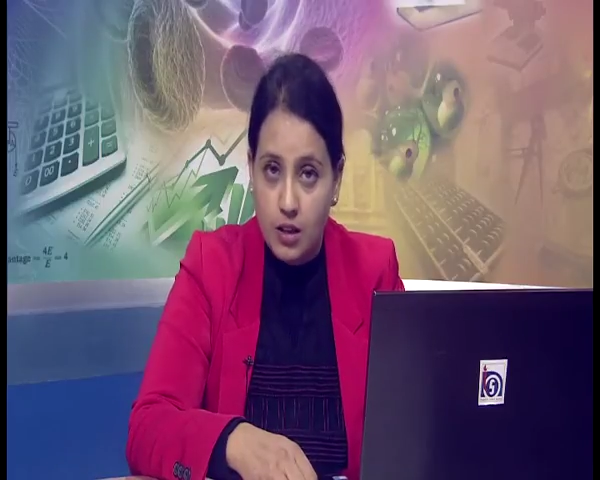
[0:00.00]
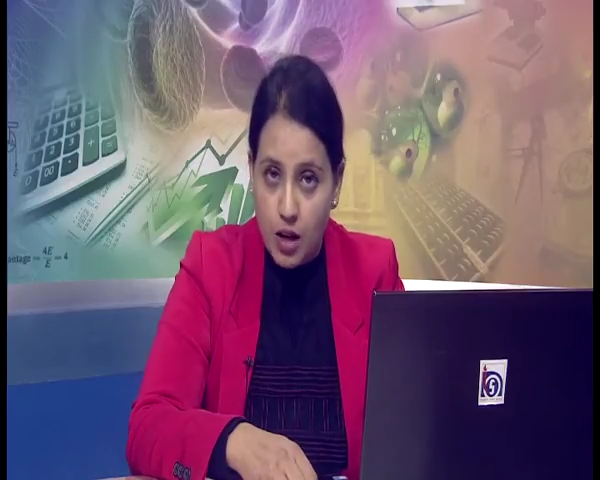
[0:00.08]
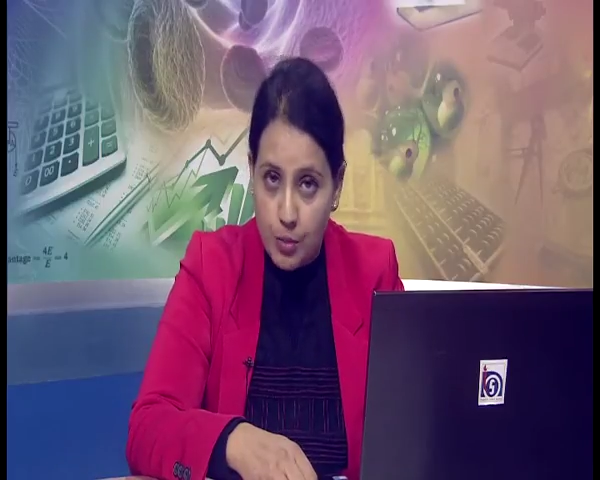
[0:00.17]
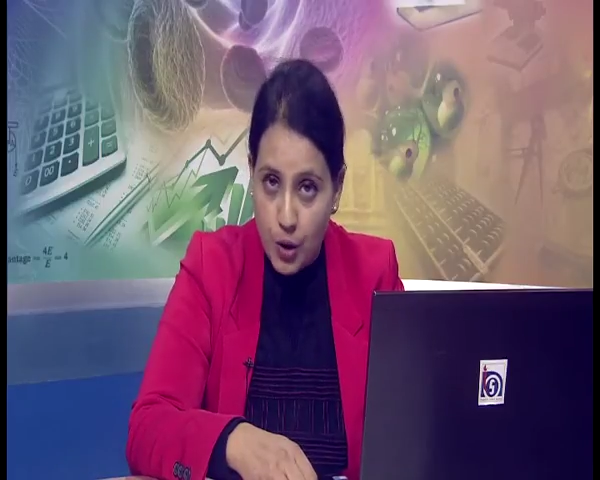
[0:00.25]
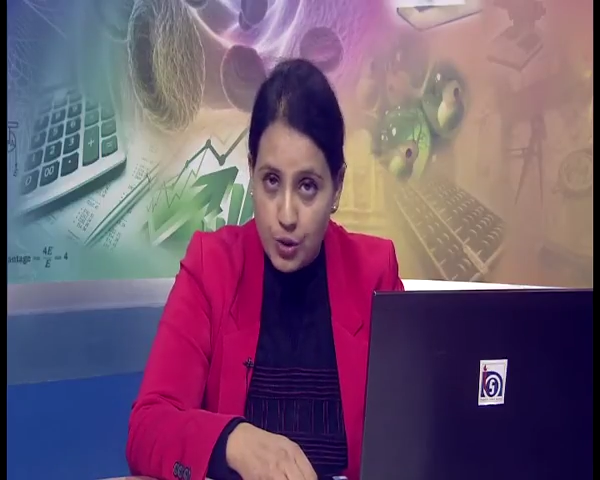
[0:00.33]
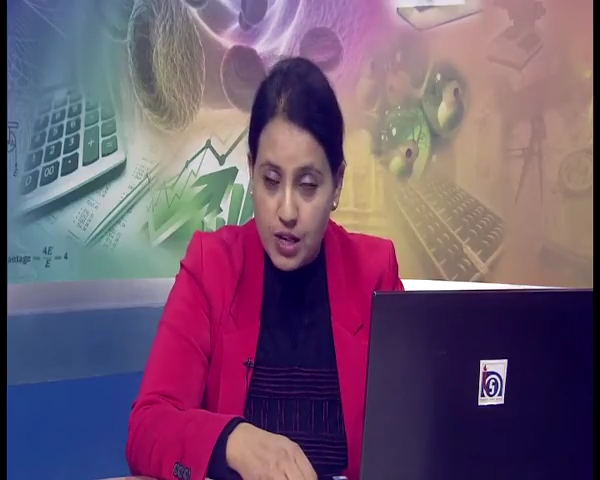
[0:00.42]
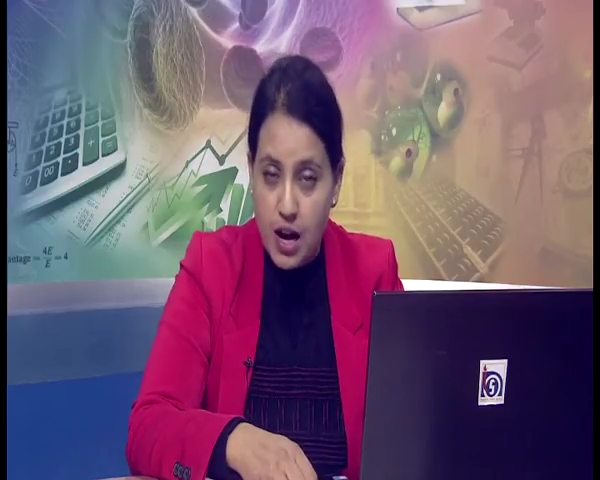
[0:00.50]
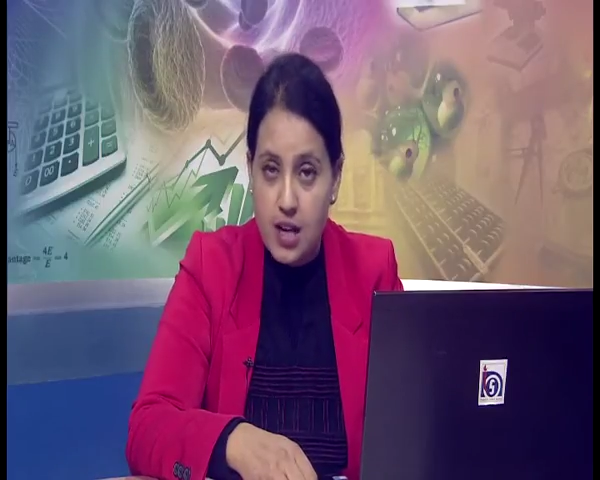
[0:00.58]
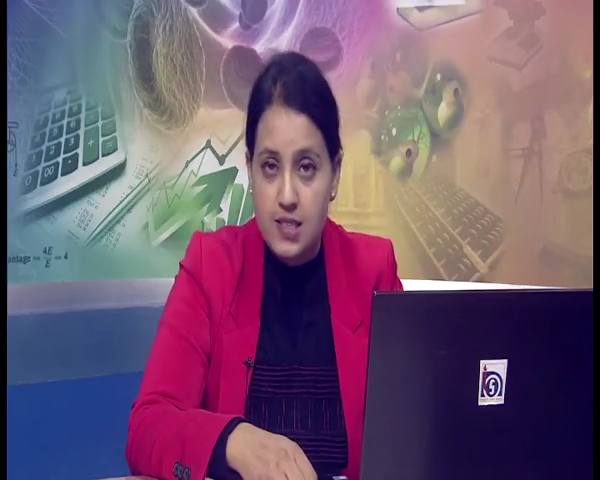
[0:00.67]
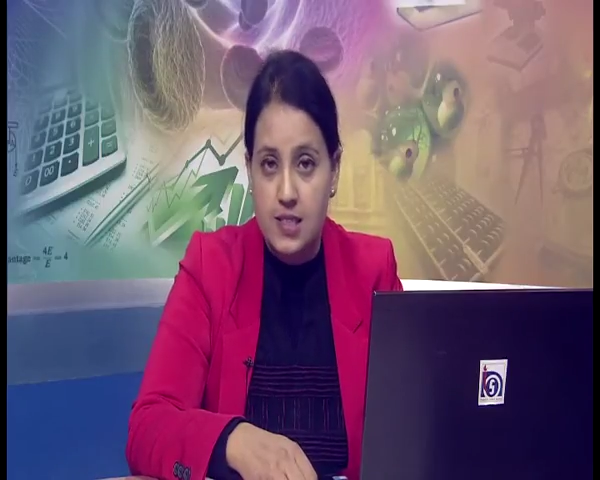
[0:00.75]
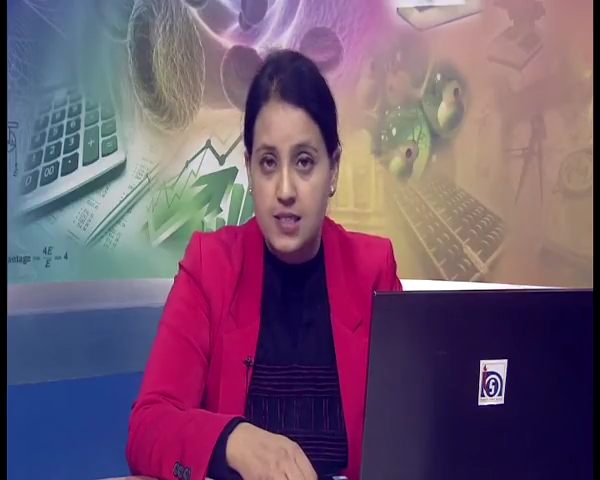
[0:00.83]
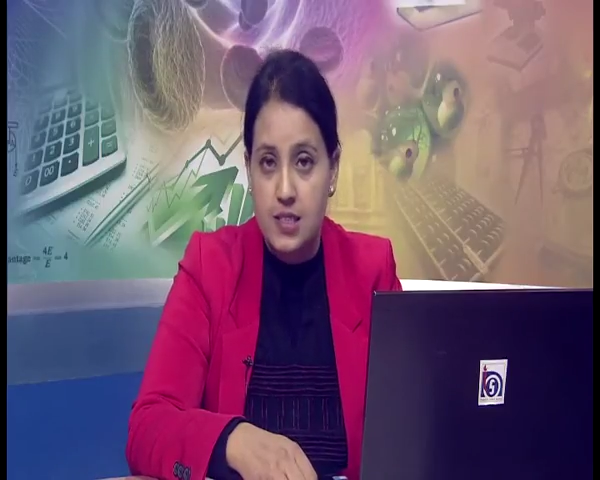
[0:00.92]
about
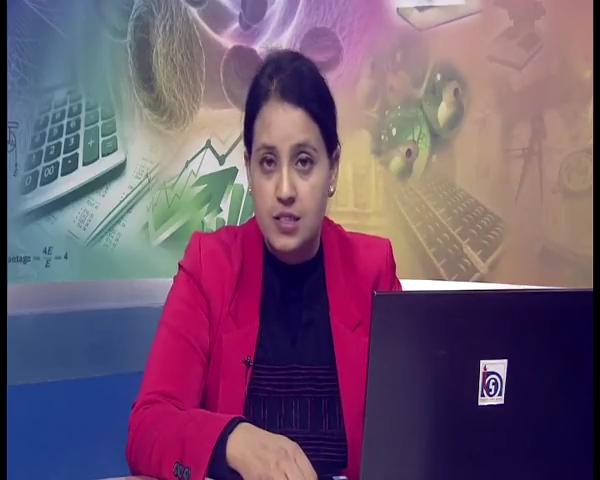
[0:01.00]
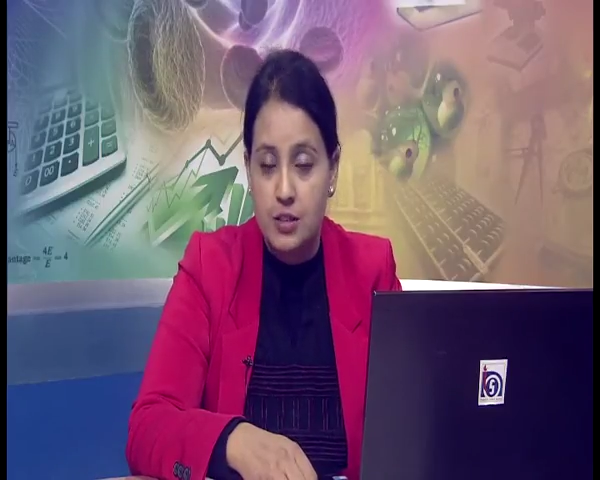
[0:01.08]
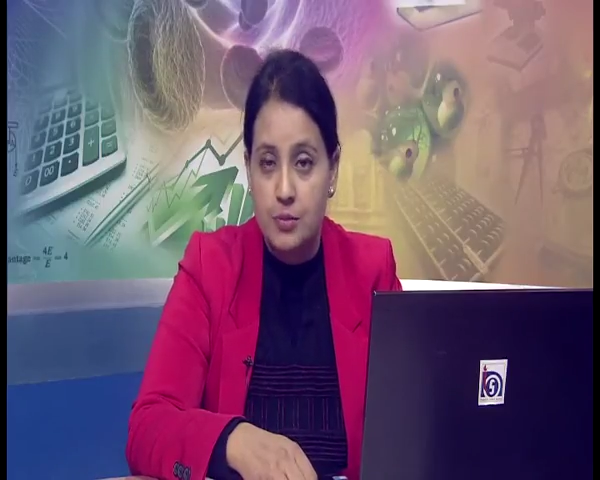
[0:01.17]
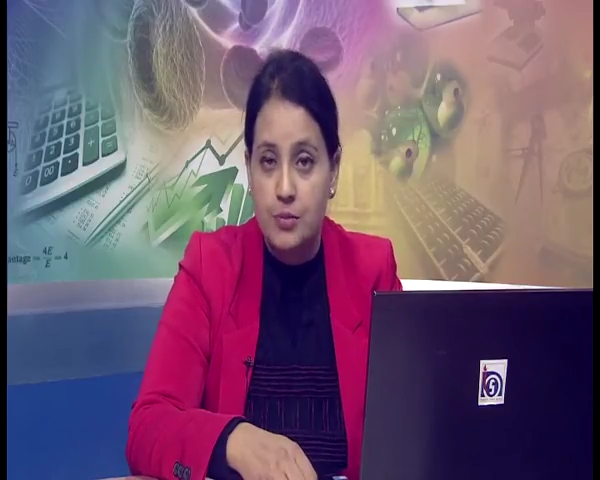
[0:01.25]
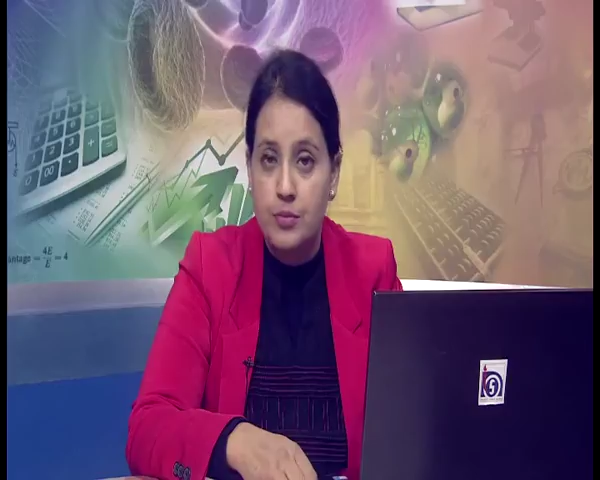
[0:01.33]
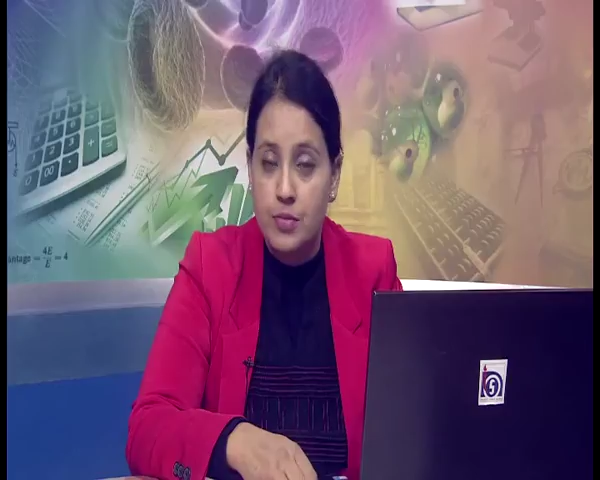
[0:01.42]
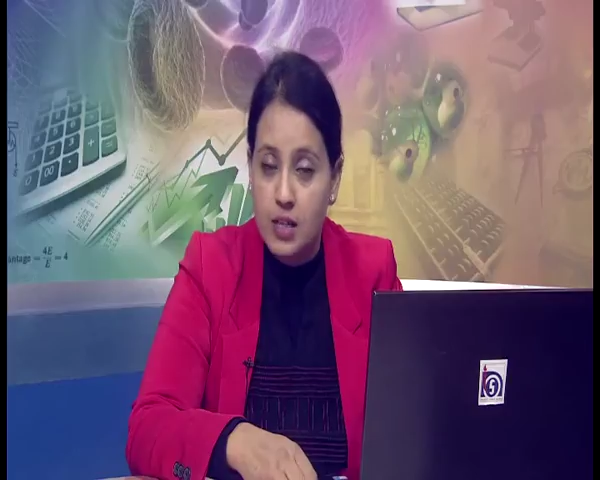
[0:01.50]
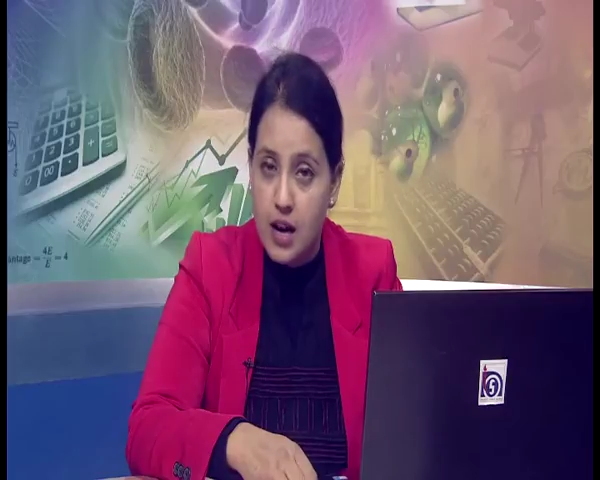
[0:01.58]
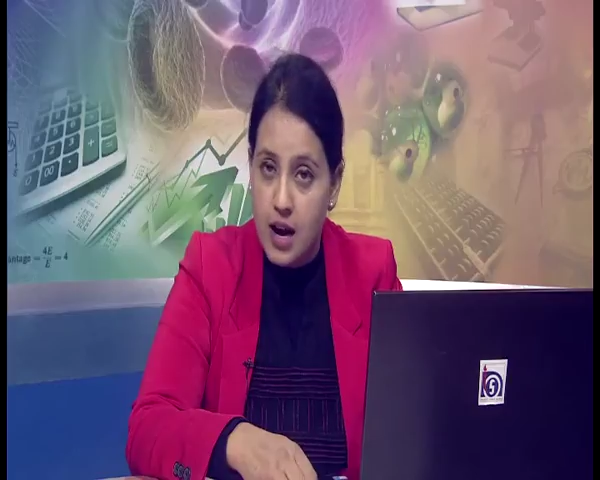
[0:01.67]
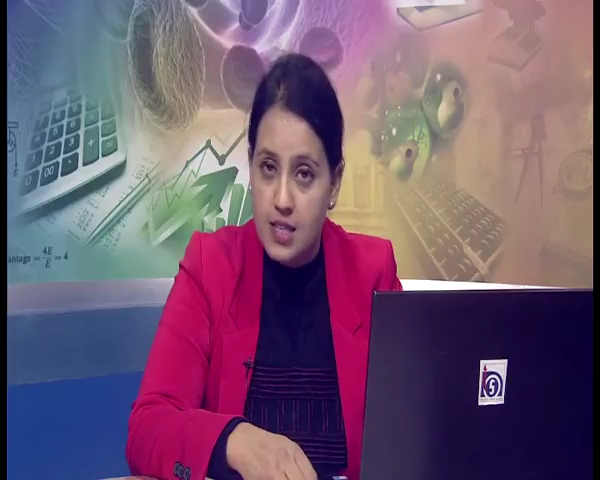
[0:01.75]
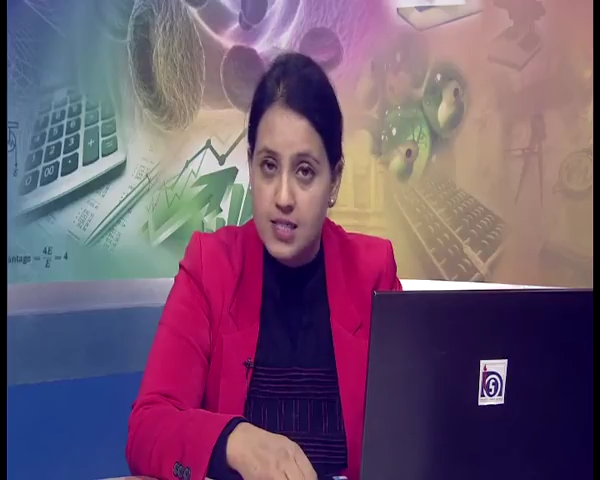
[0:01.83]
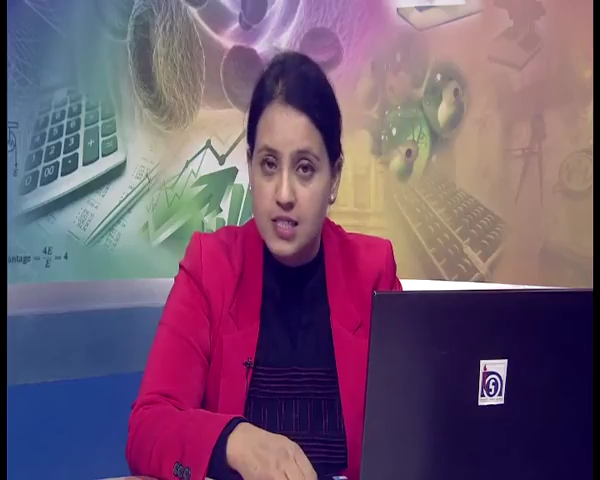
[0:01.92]
caste
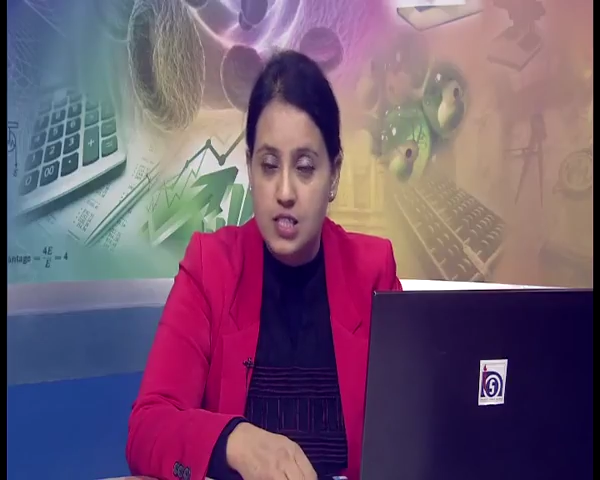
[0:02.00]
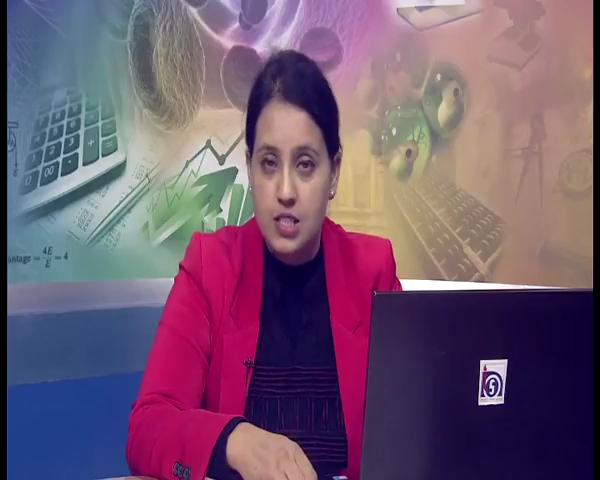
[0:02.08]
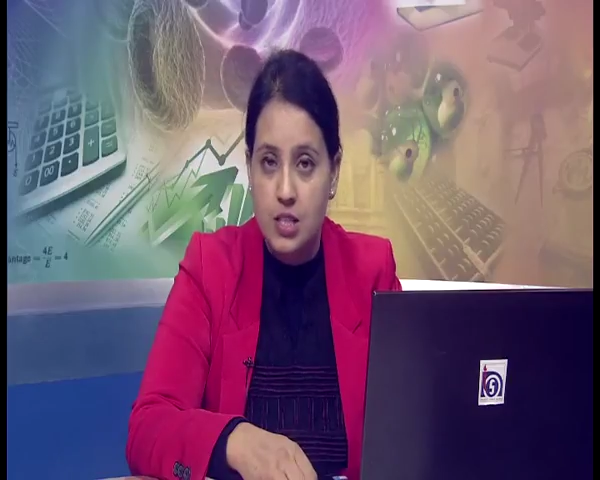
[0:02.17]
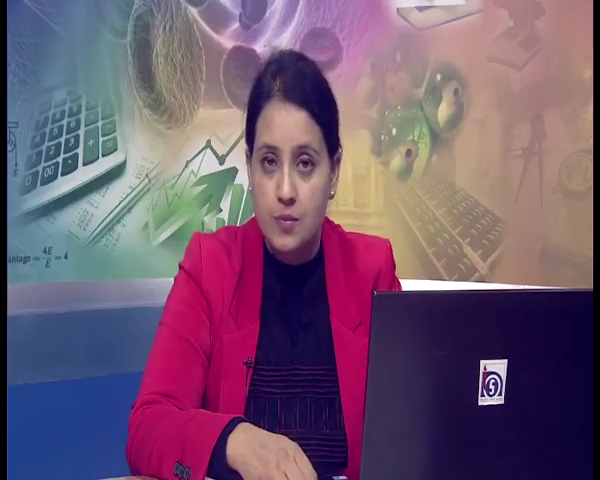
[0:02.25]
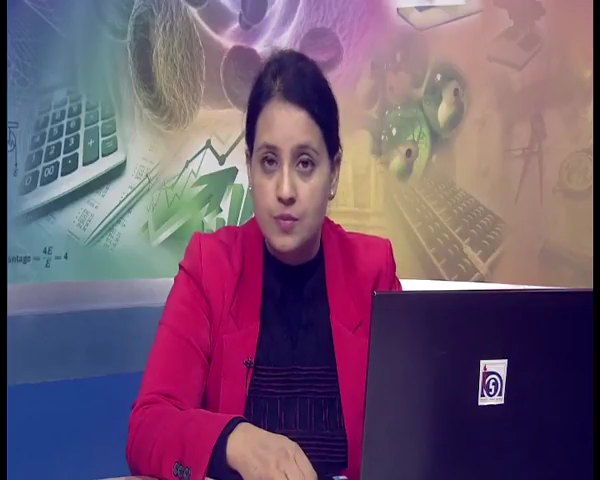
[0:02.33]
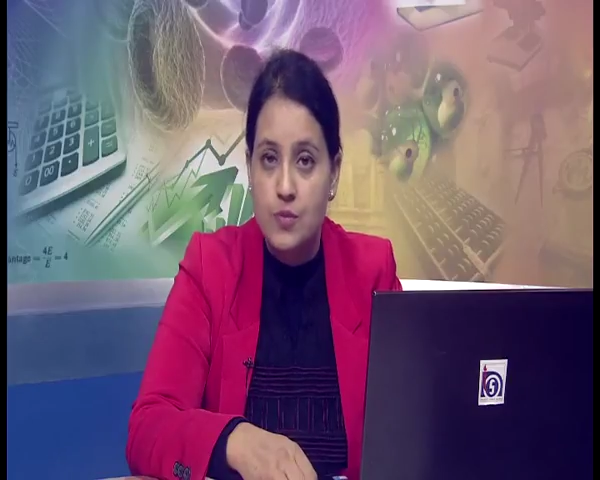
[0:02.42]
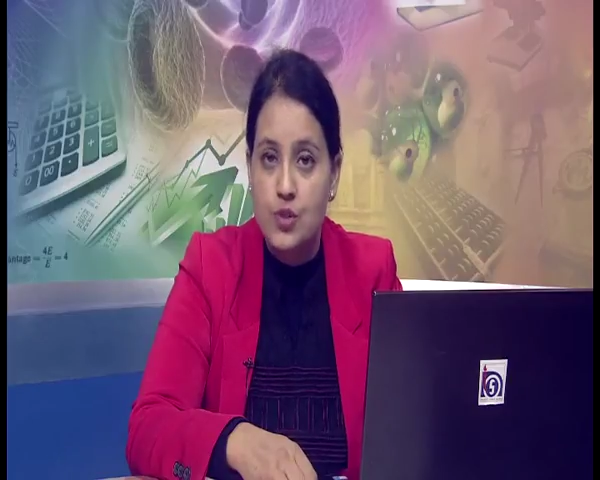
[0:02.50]
system,